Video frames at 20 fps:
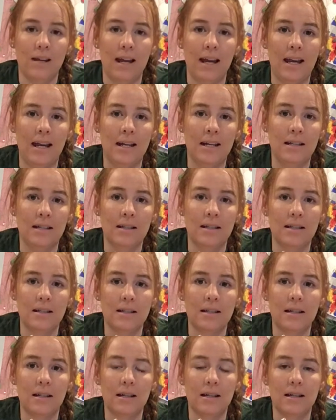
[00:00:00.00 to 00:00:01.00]
and
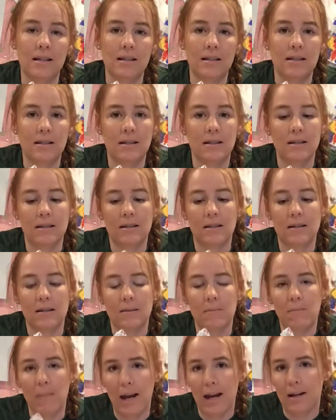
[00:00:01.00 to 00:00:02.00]
it's
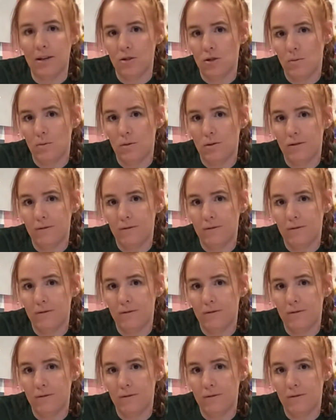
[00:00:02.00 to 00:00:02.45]
manageable.